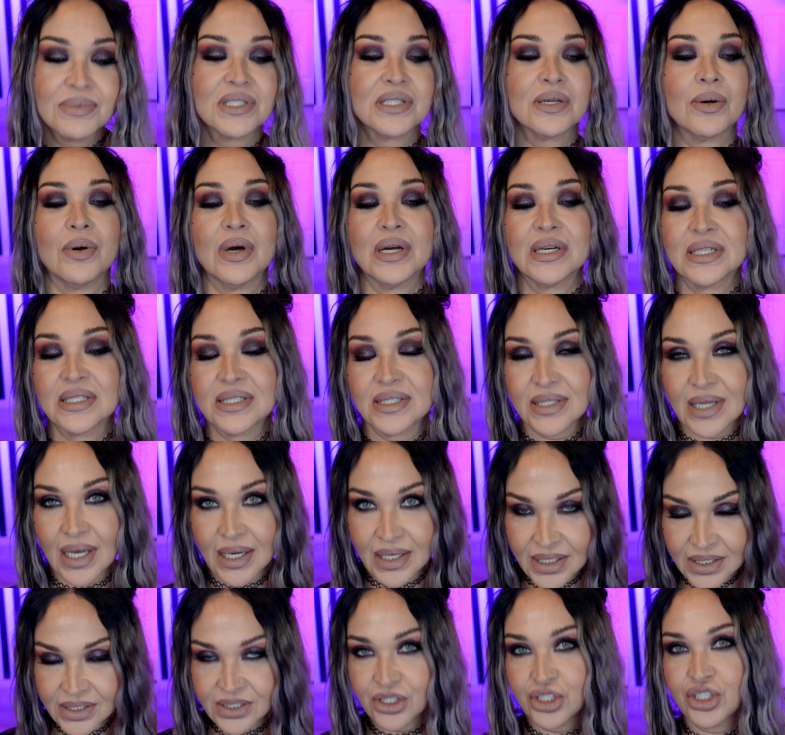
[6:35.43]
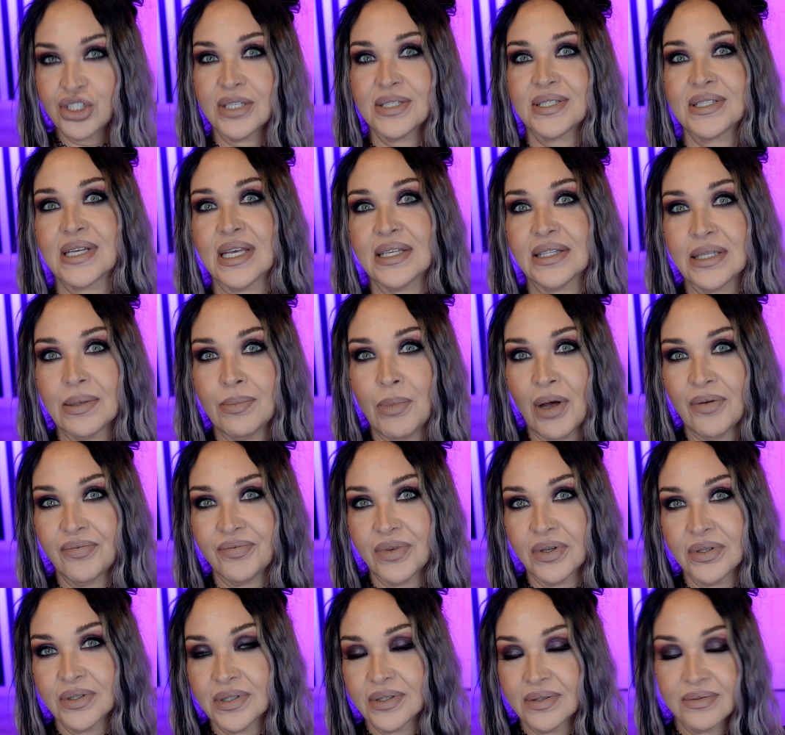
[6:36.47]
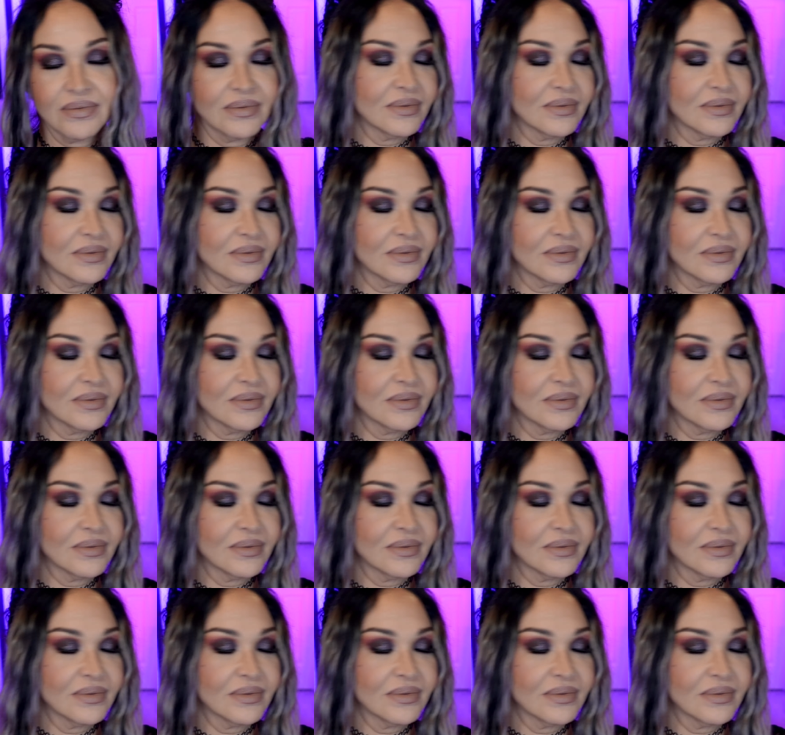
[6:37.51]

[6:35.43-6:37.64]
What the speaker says: so I decided to just get them off the...